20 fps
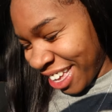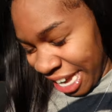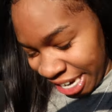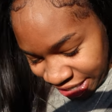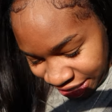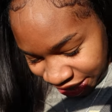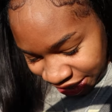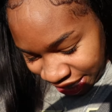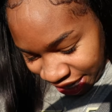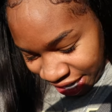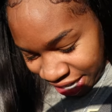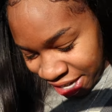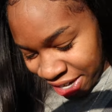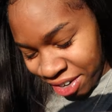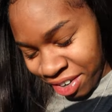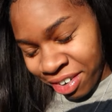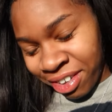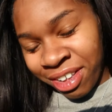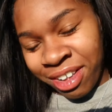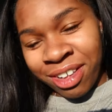I just got
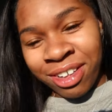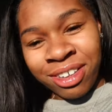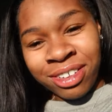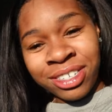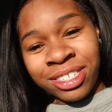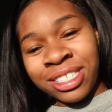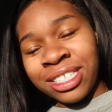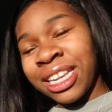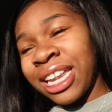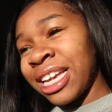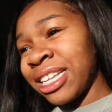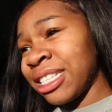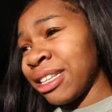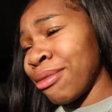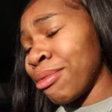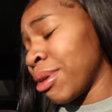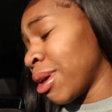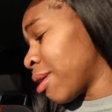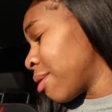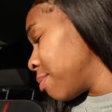here, y'all. Just the last
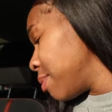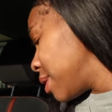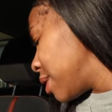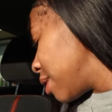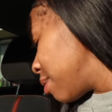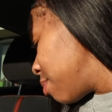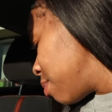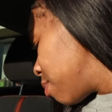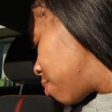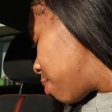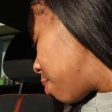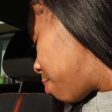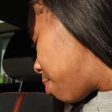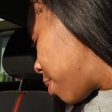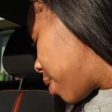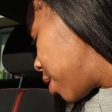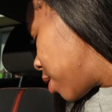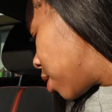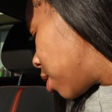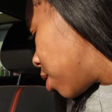time y'all was here with
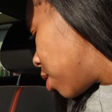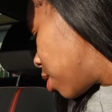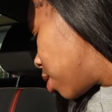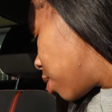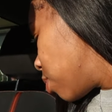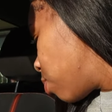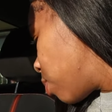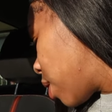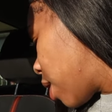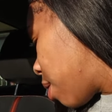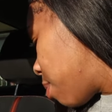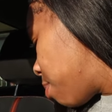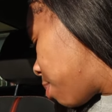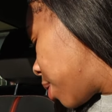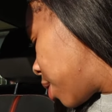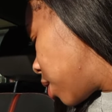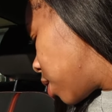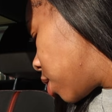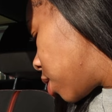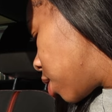braces, without
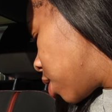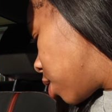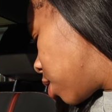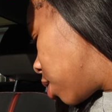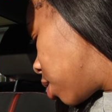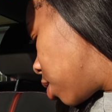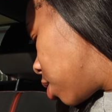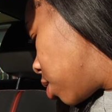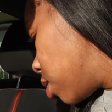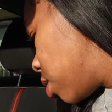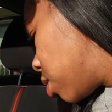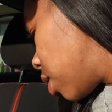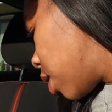braces.